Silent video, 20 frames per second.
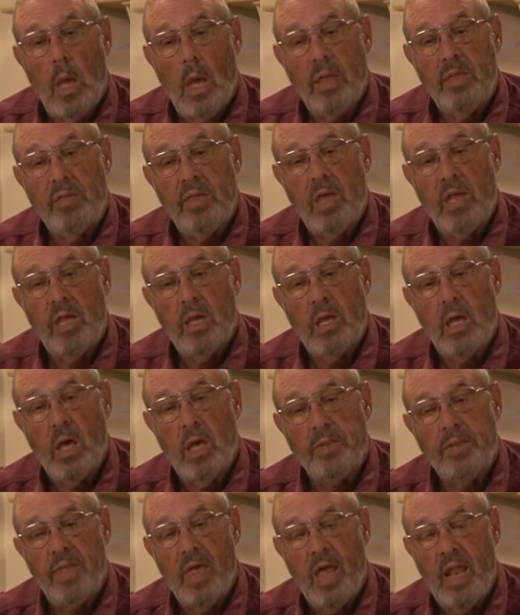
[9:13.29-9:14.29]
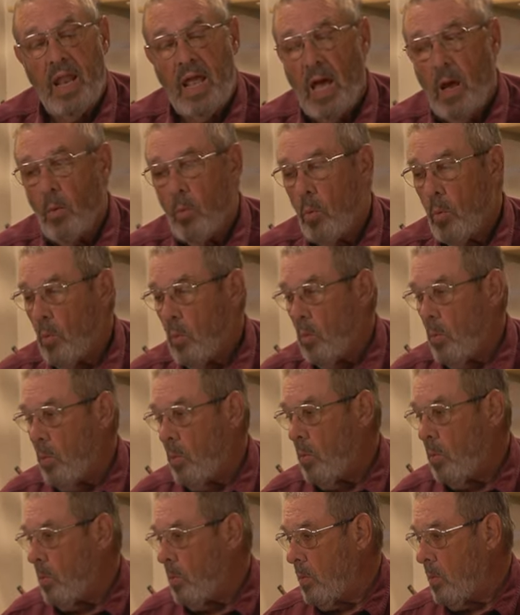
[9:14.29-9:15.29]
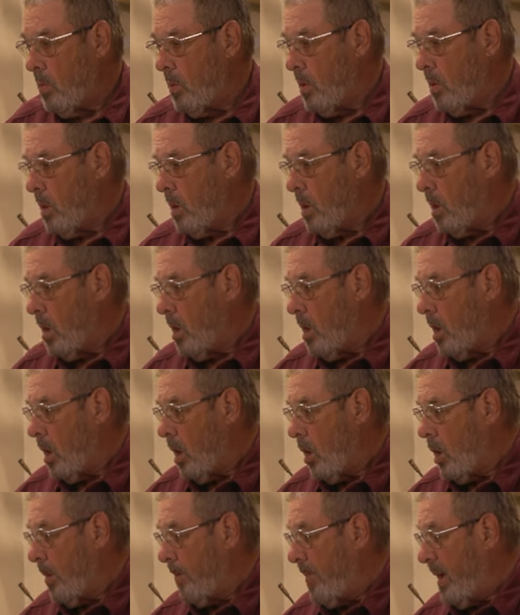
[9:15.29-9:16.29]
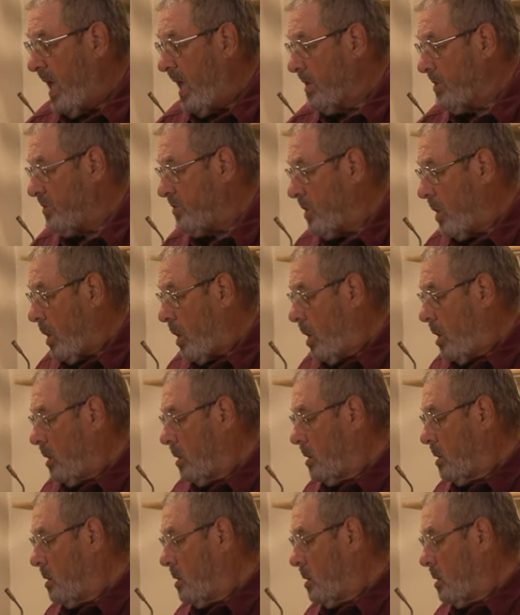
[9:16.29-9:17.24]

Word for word: I then cut that out on a bandsaw.